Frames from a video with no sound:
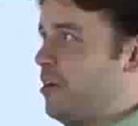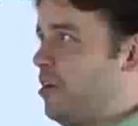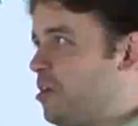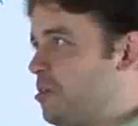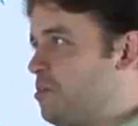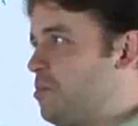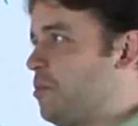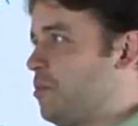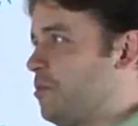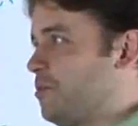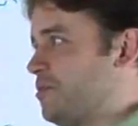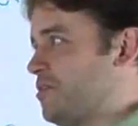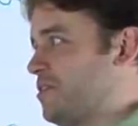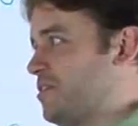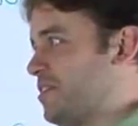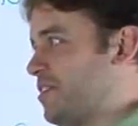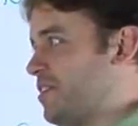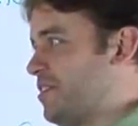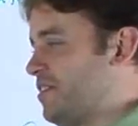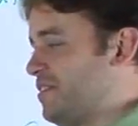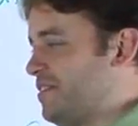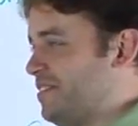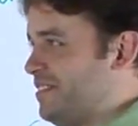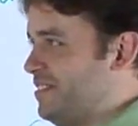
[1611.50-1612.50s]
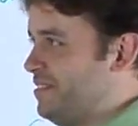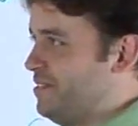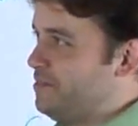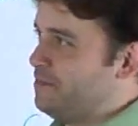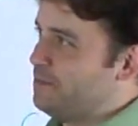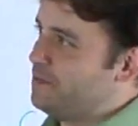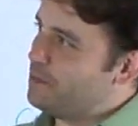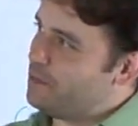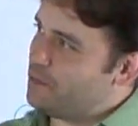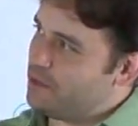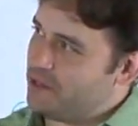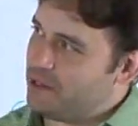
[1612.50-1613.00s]
code pools.
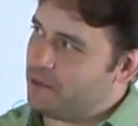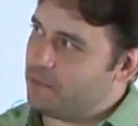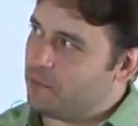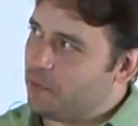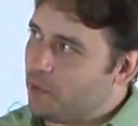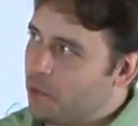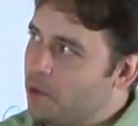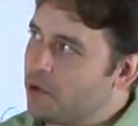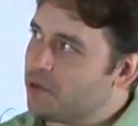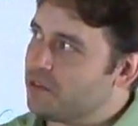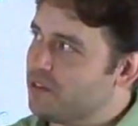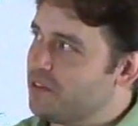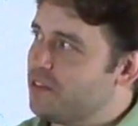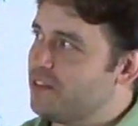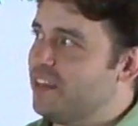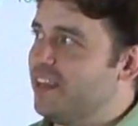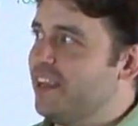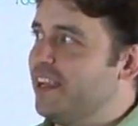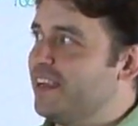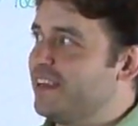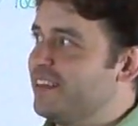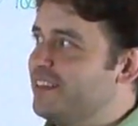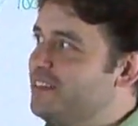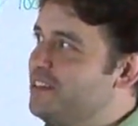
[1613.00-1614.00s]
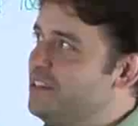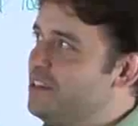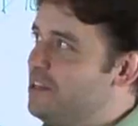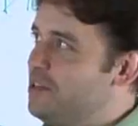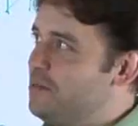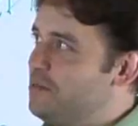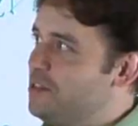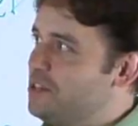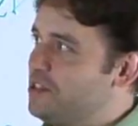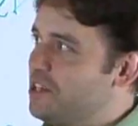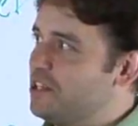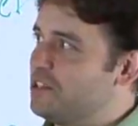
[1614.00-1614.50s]
The important thing
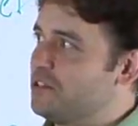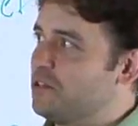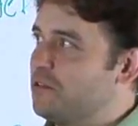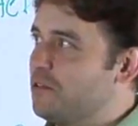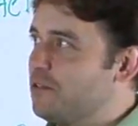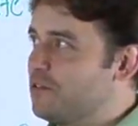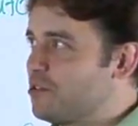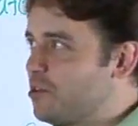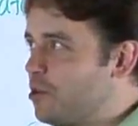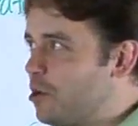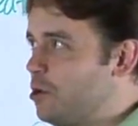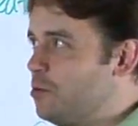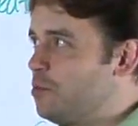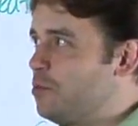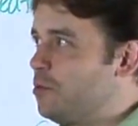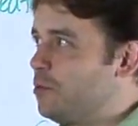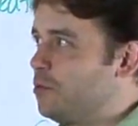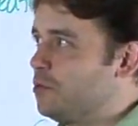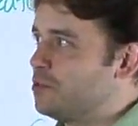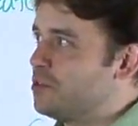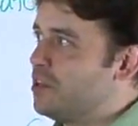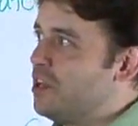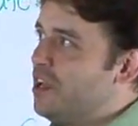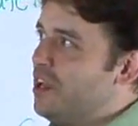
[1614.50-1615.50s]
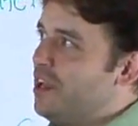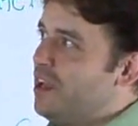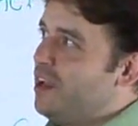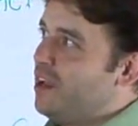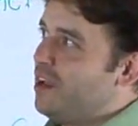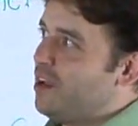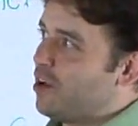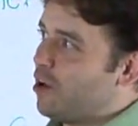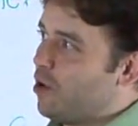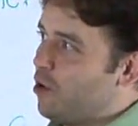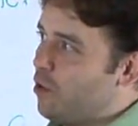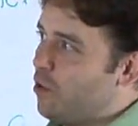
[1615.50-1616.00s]
in Magento, those code pools:
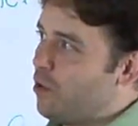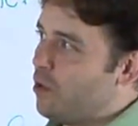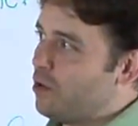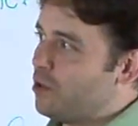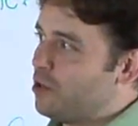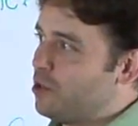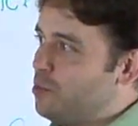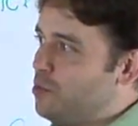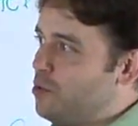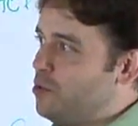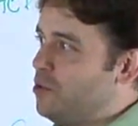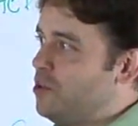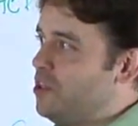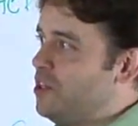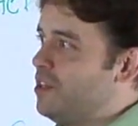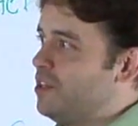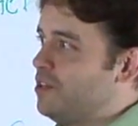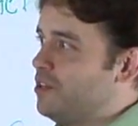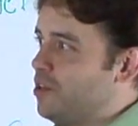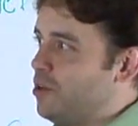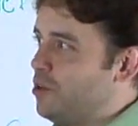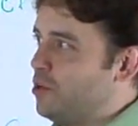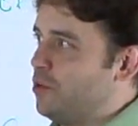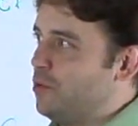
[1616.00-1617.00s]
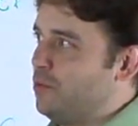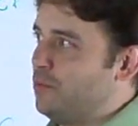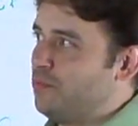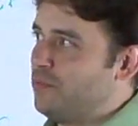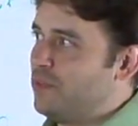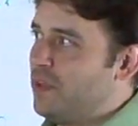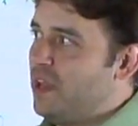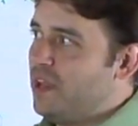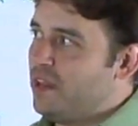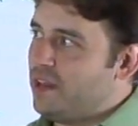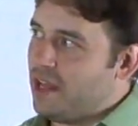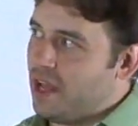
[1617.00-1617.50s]
core, community, local.
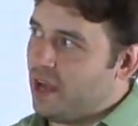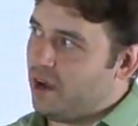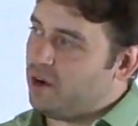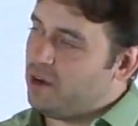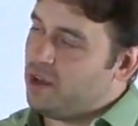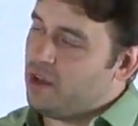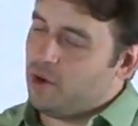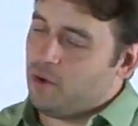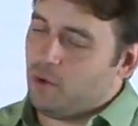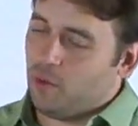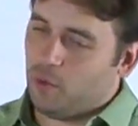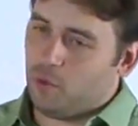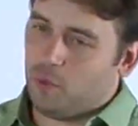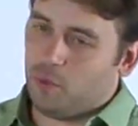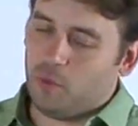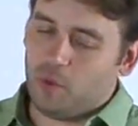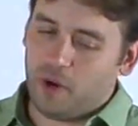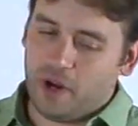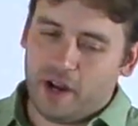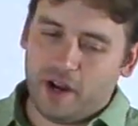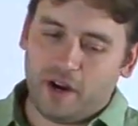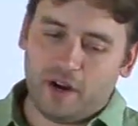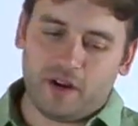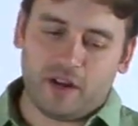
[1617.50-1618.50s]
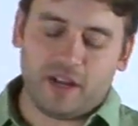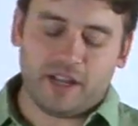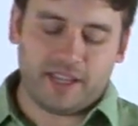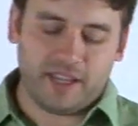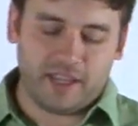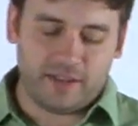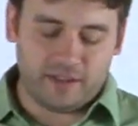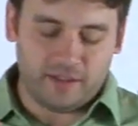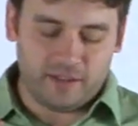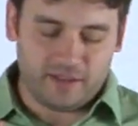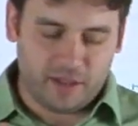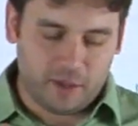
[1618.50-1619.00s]
Now, where,
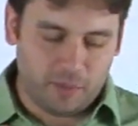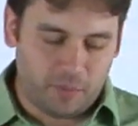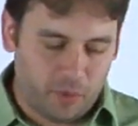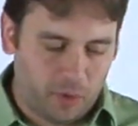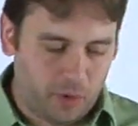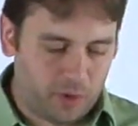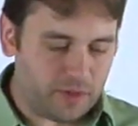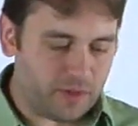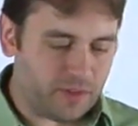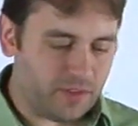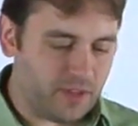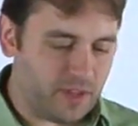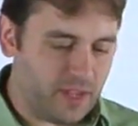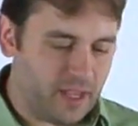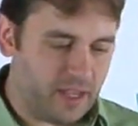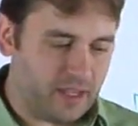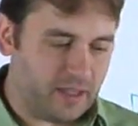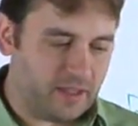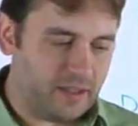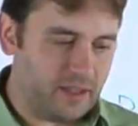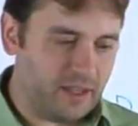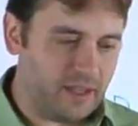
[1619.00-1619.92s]
again, the important thing